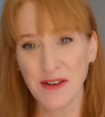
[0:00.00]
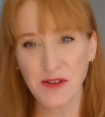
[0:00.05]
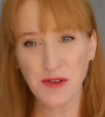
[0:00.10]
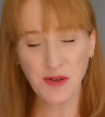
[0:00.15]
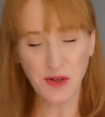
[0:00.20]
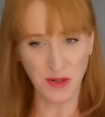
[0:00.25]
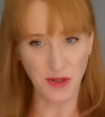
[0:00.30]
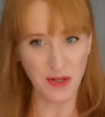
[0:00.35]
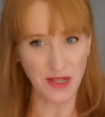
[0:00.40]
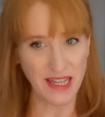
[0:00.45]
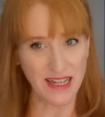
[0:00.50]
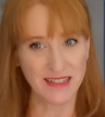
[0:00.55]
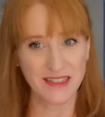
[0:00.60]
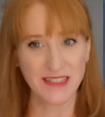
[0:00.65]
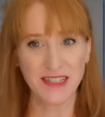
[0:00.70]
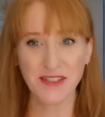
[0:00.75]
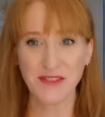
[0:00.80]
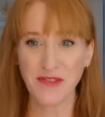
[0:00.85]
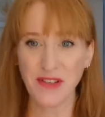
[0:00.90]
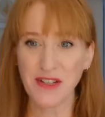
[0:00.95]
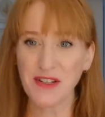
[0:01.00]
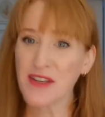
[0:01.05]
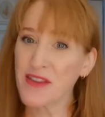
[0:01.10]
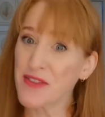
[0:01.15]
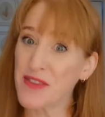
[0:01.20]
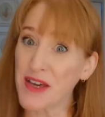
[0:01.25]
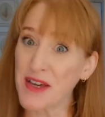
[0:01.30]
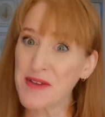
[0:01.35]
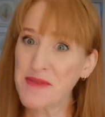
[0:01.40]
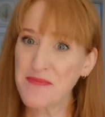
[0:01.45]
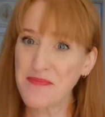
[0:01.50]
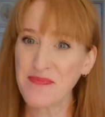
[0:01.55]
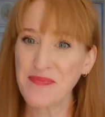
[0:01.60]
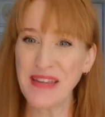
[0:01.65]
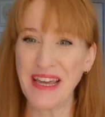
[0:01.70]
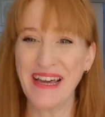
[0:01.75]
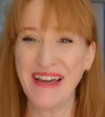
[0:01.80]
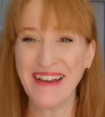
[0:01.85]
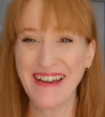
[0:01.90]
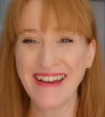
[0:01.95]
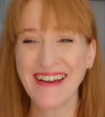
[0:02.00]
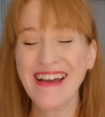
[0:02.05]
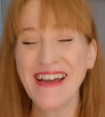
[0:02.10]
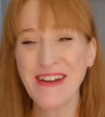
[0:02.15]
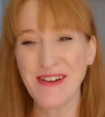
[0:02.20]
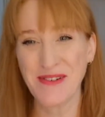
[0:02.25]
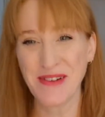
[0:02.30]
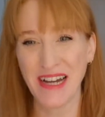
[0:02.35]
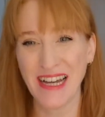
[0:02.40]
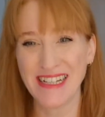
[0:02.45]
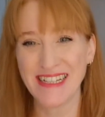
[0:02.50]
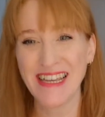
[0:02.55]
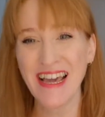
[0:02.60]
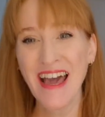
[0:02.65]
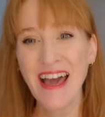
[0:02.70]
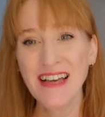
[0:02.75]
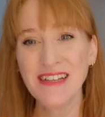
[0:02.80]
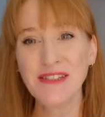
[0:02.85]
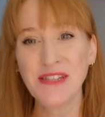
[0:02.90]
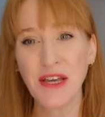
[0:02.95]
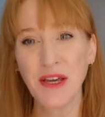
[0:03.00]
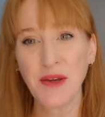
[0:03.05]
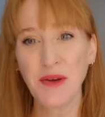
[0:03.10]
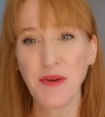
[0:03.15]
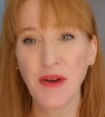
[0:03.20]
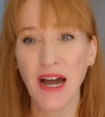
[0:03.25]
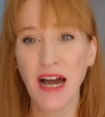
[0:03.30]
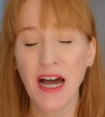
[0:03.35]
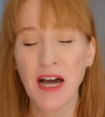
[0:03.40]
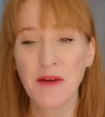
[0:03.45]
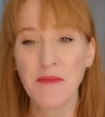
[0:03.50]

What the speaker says: Oh, that does feel good though. Right, so